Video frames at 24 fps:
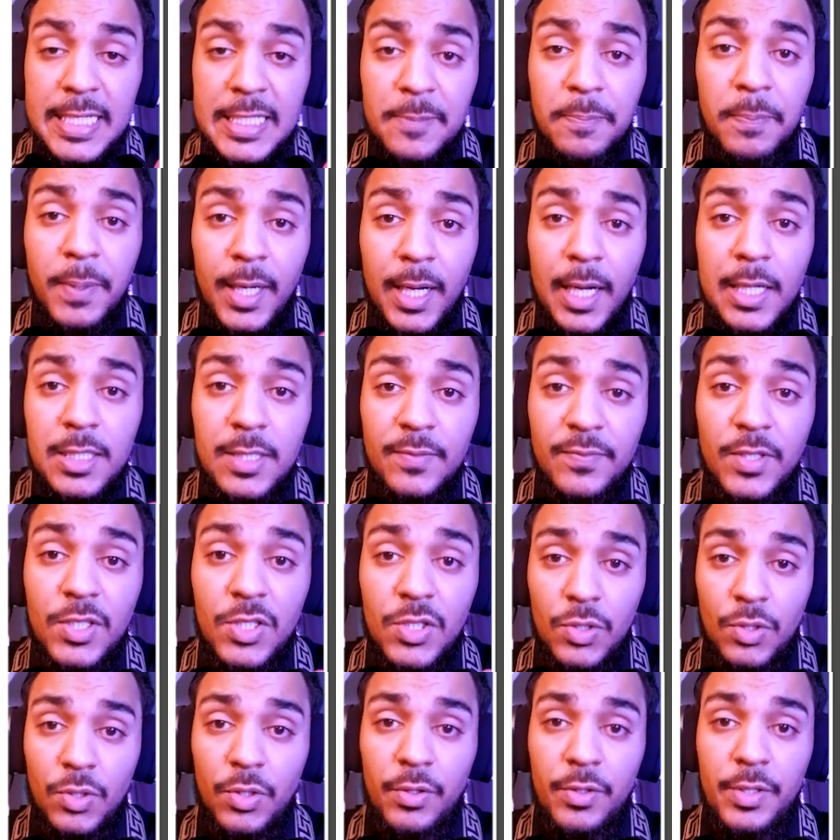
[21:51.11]
part of the
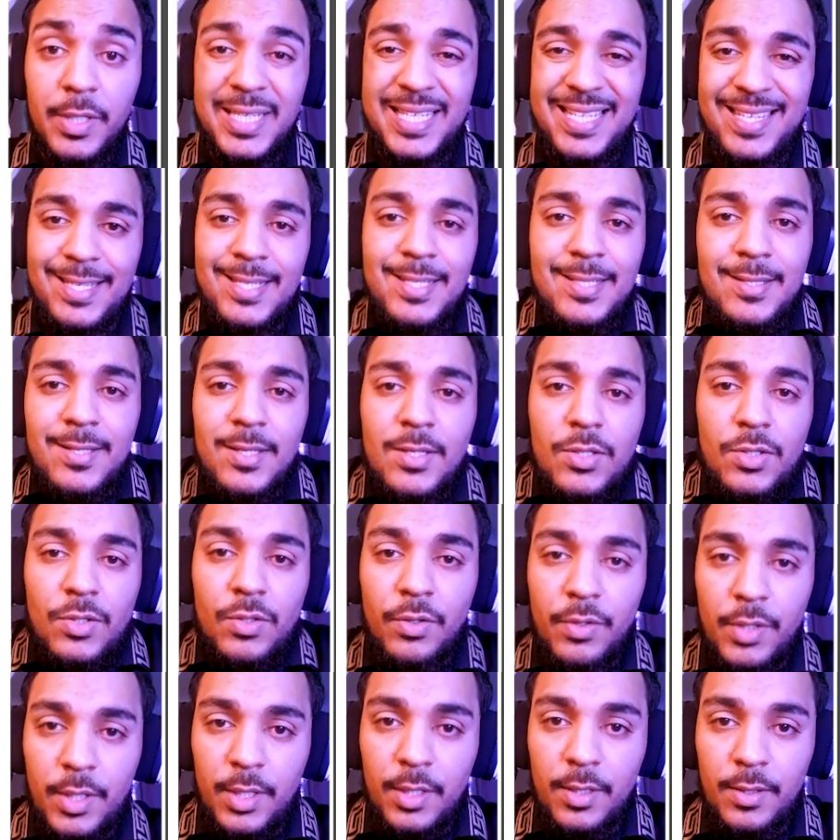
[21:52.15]
story. It is the
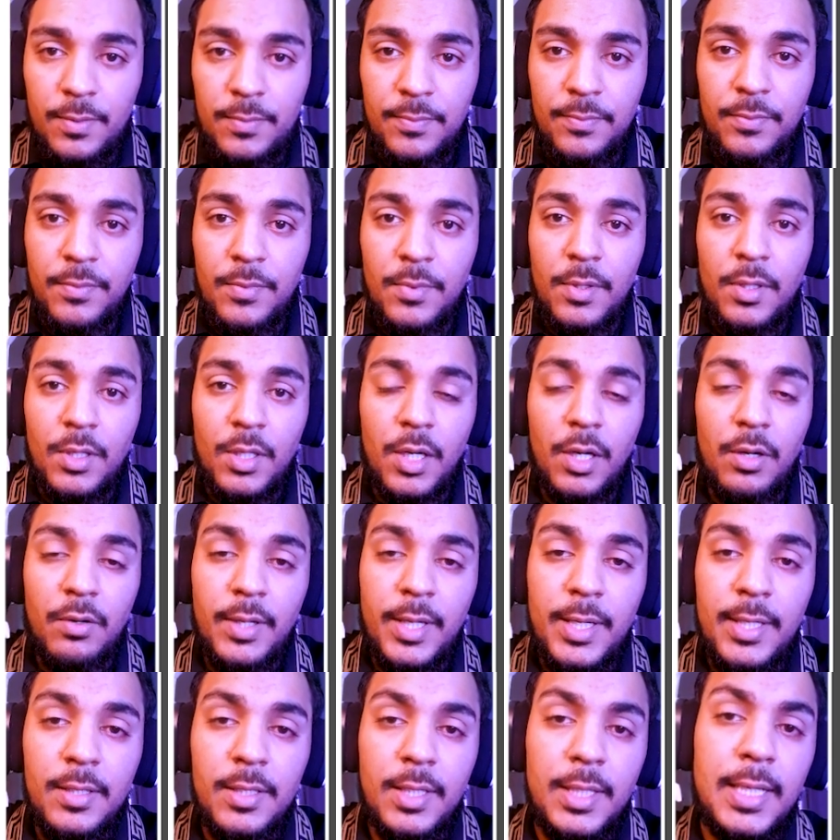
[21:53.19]
story.
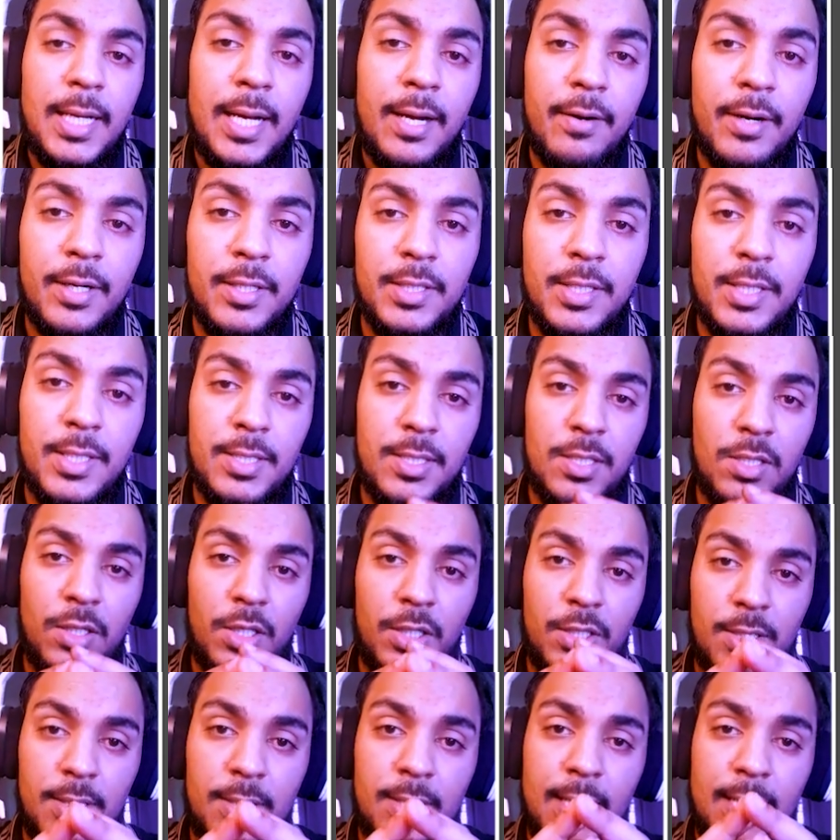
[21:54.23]
Alright, the character is
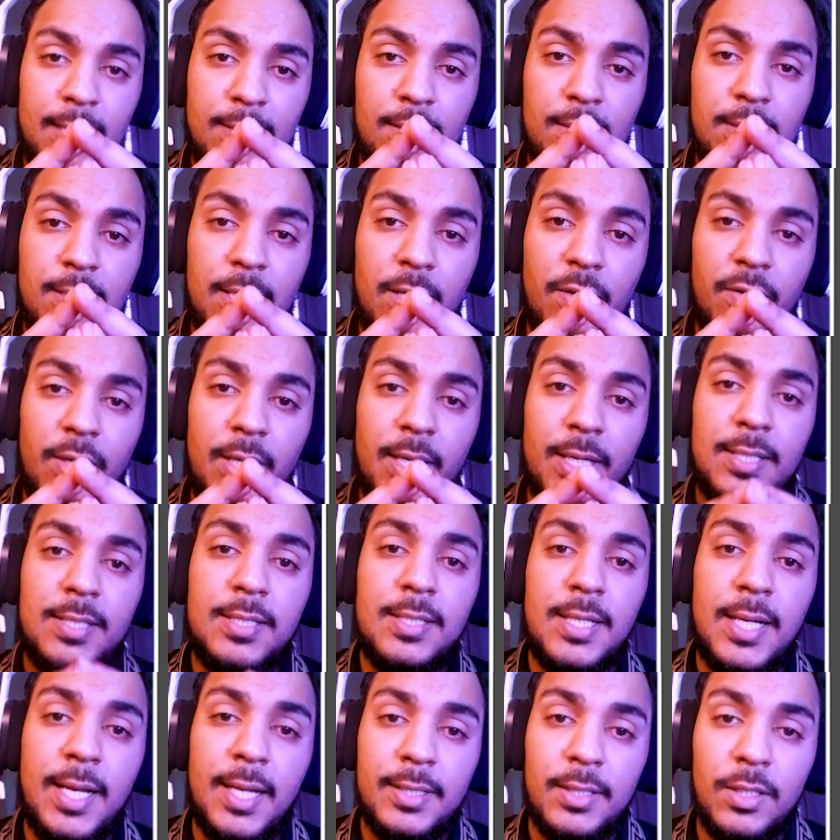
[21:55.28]
not necessarily a
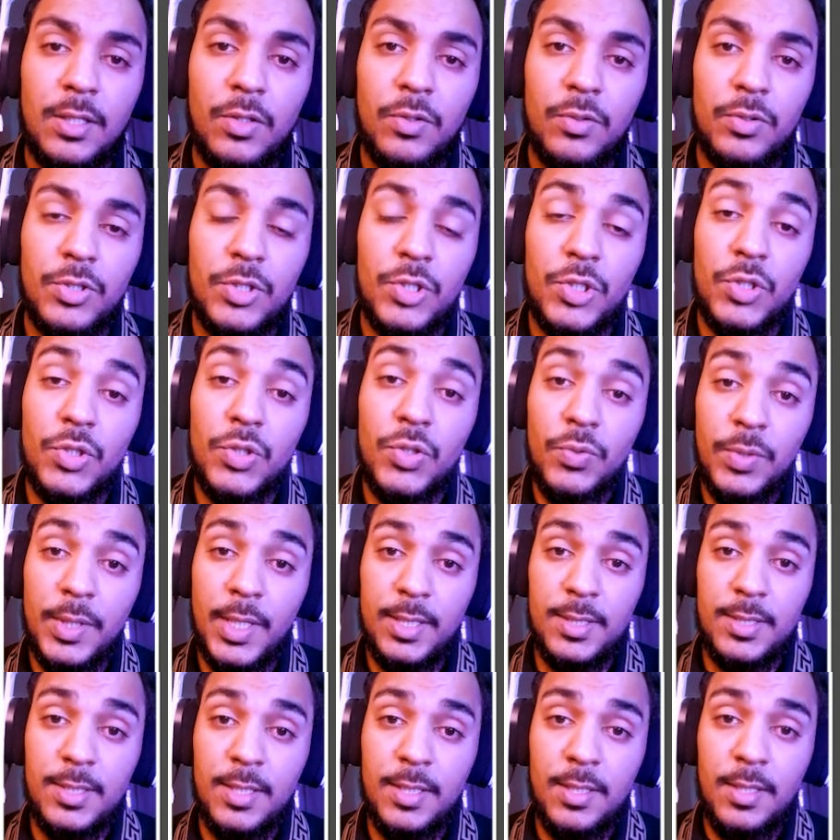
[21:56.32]
standalone
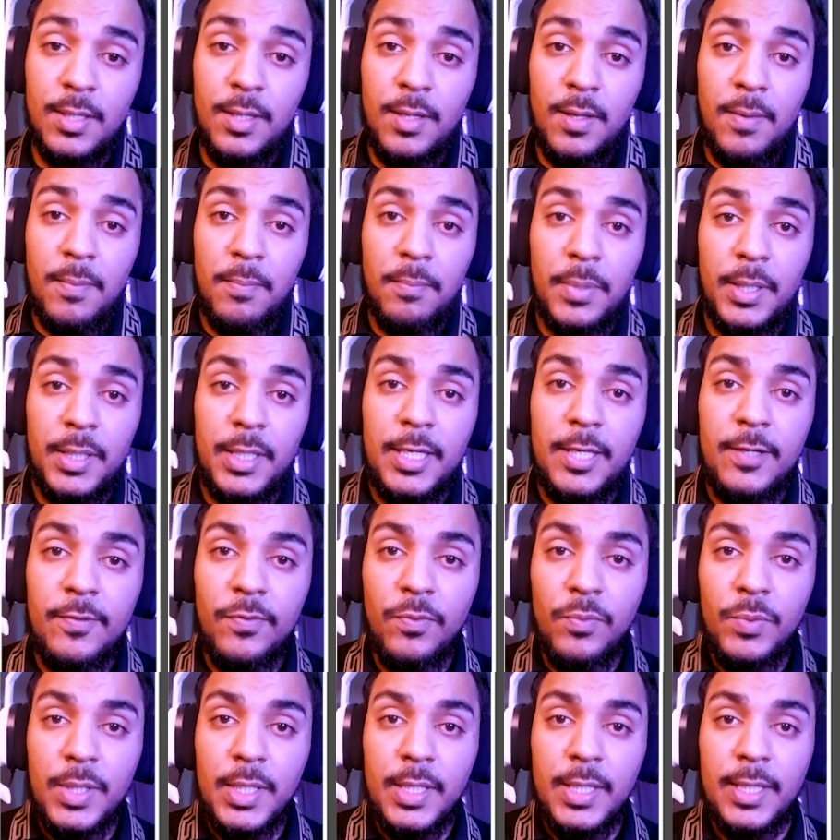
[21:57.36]
unit, but if
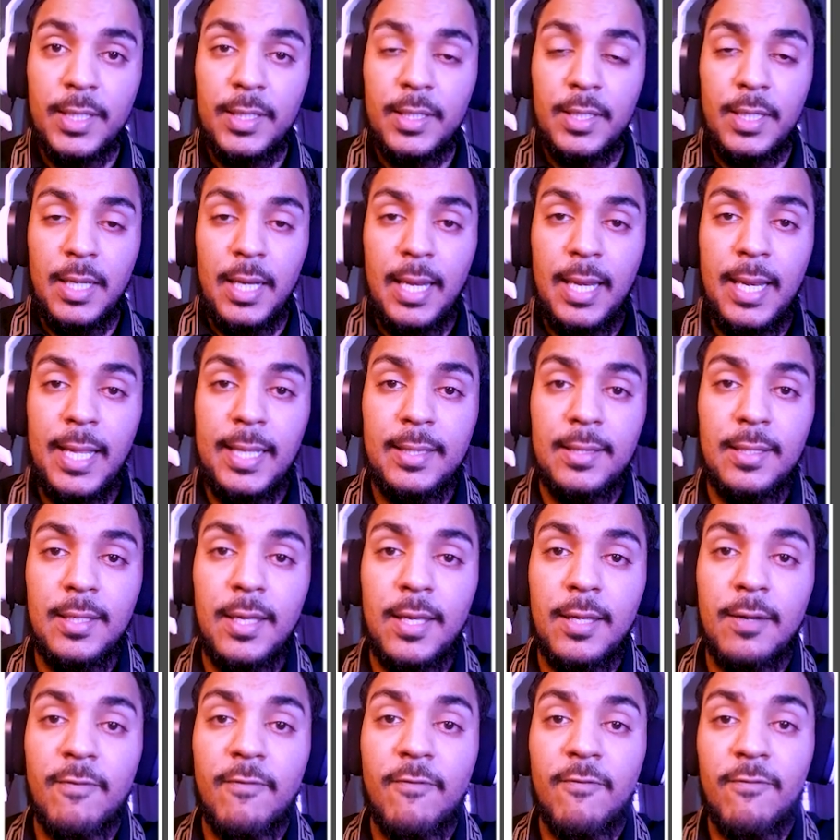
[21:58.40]
we can let the
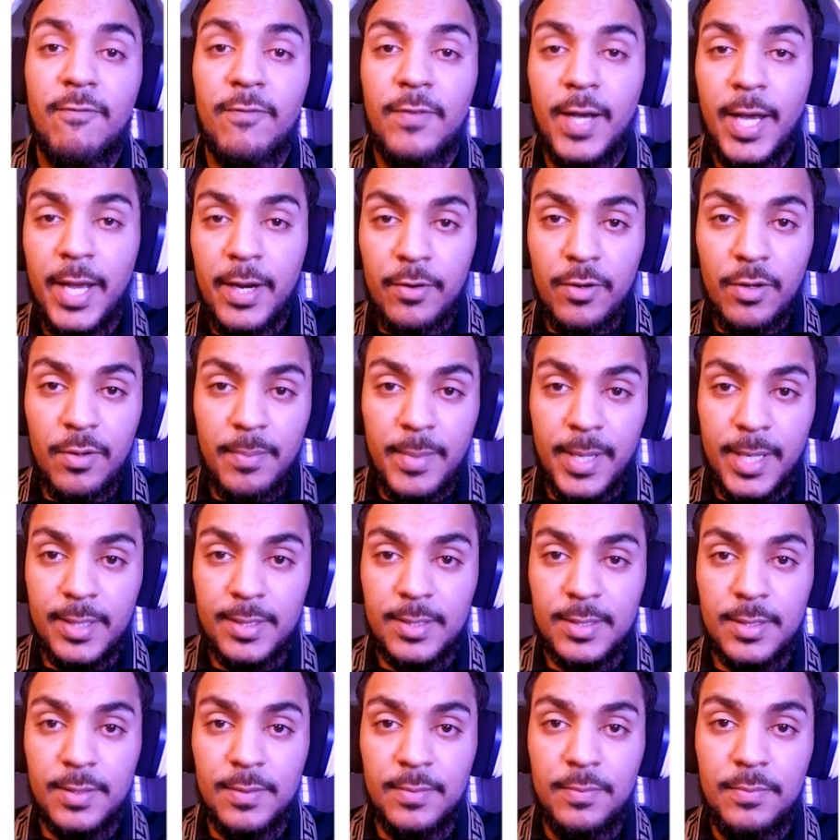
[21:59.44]

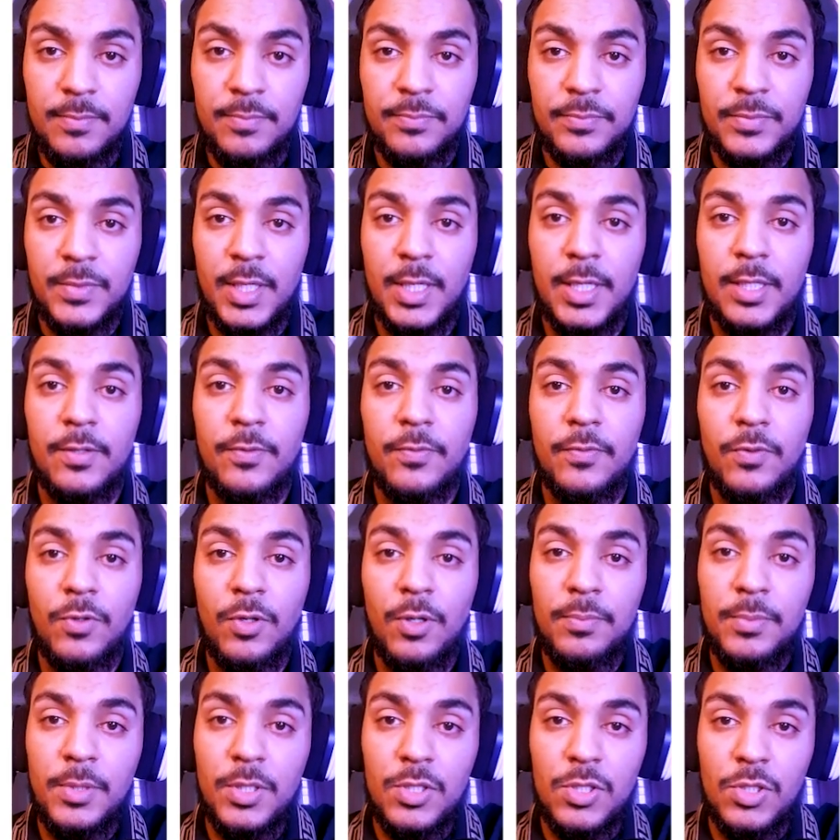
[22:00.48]
environment inform
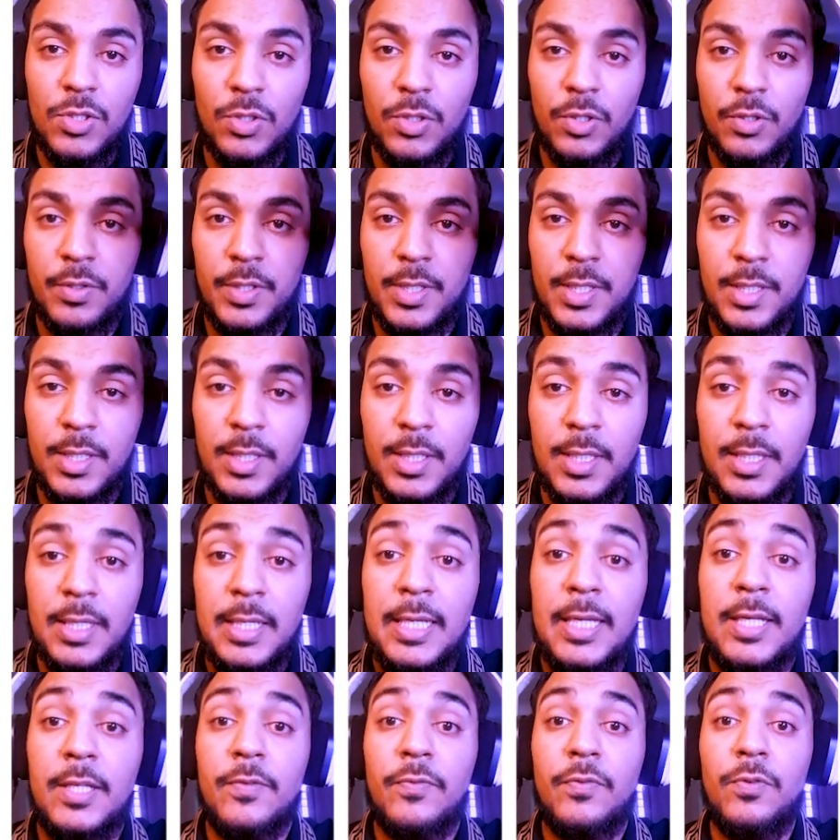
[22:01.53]
the story,
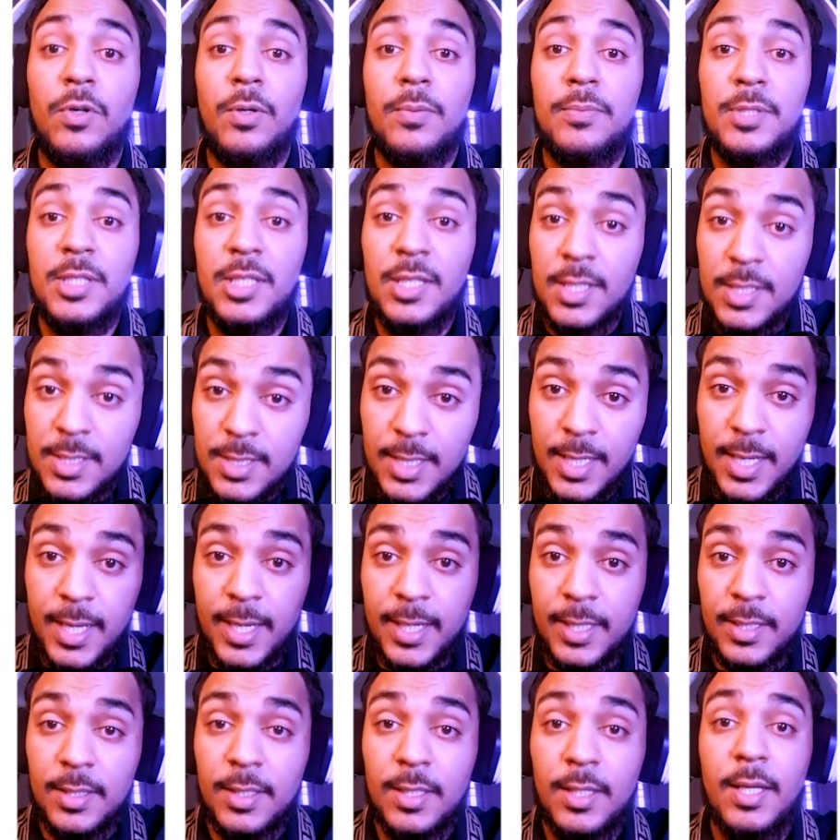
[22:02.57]
inform the
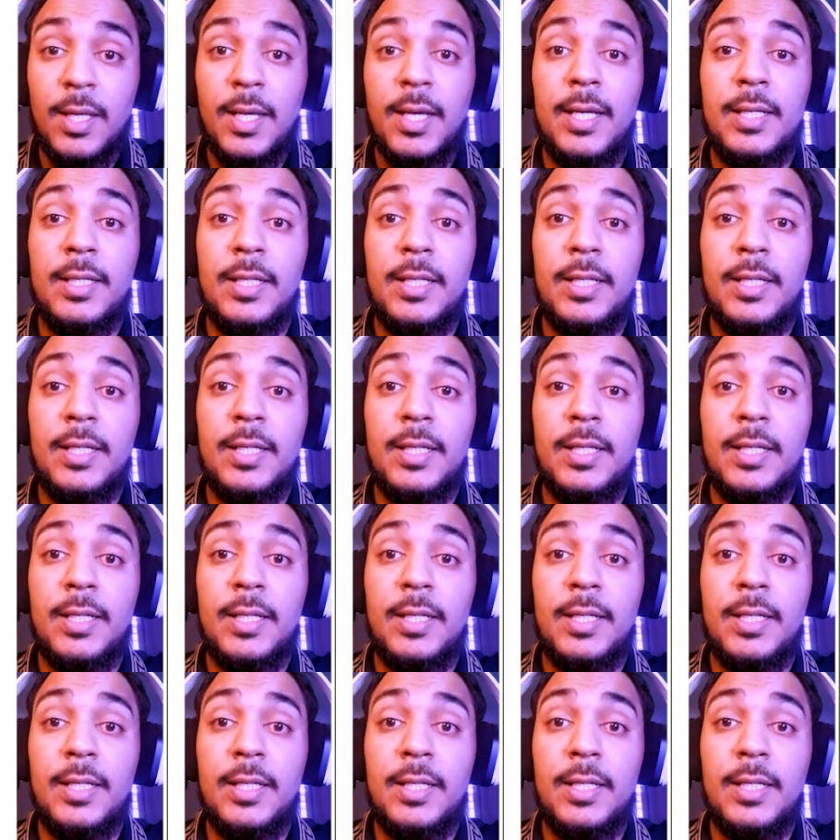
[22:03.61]
design, and